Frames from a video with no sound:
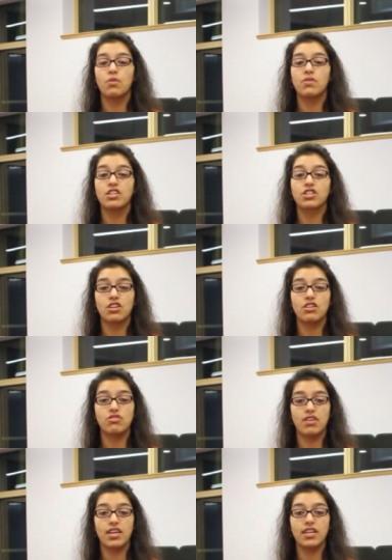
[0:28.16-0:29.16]
With this current
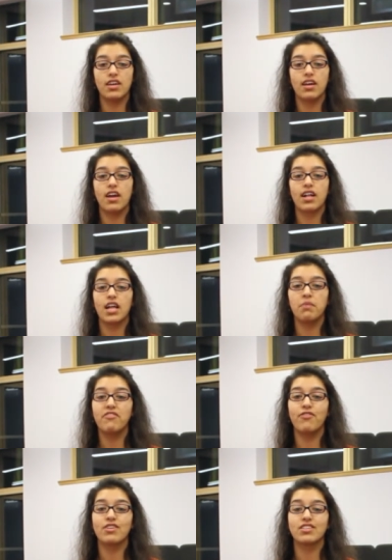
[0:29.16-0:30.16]
trend,
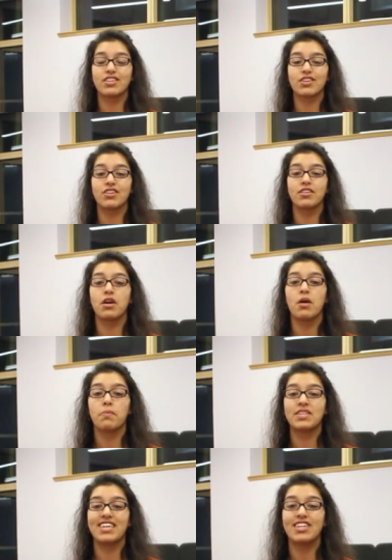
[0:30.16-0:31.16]
climate forcing could
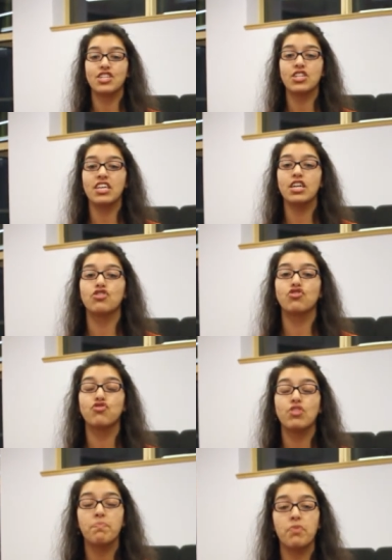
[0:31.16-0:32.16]
potentially
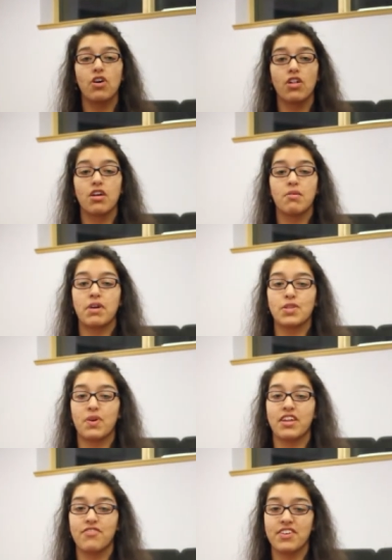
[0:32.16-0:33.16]
triple by
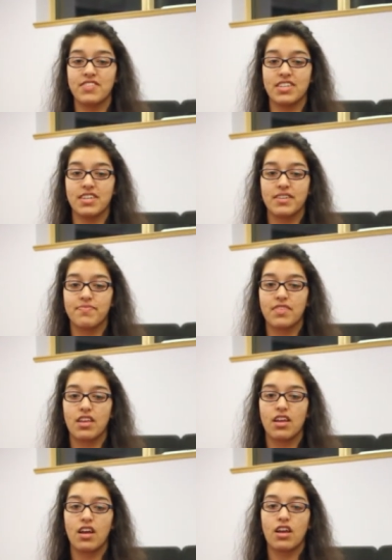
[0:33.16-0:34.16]
2050.
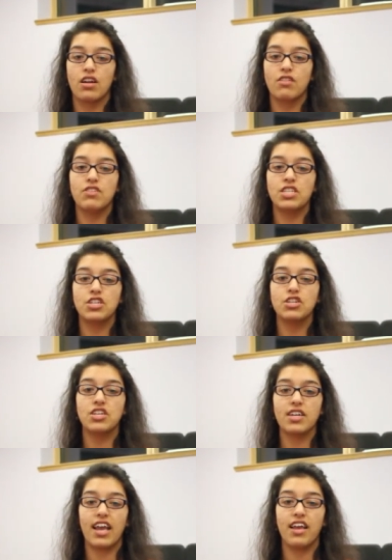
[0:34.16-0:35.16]

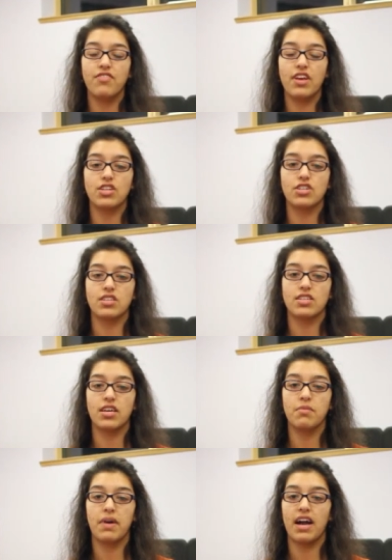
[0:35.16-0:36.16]
Researching aviation's
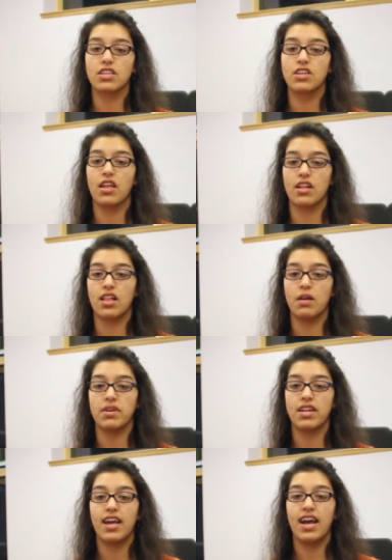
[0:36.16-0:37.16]
impact on the
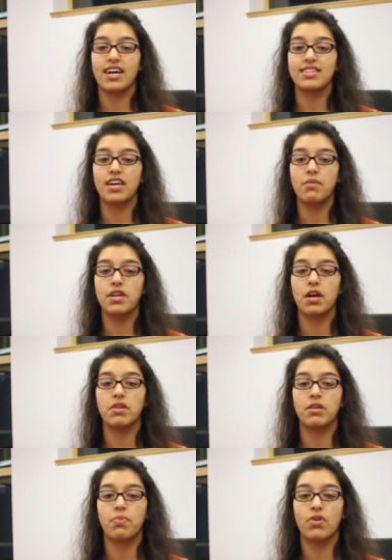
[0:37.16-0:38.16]
climate has now become
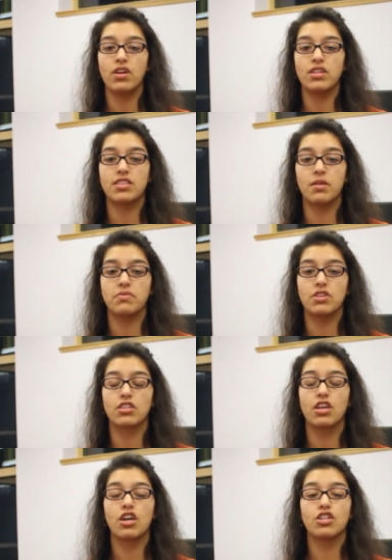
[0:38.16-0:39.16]
an important subject
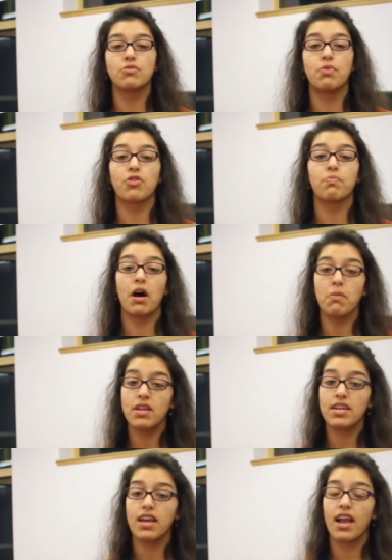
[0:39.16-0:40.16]
to both
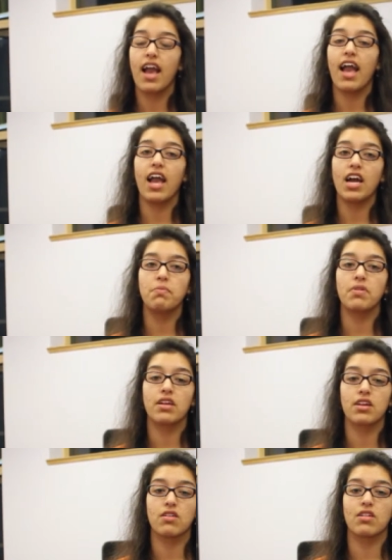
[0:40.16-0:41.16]
public and
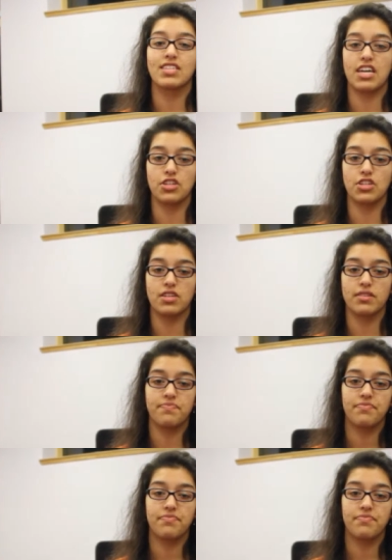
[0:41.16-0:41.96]
political attention.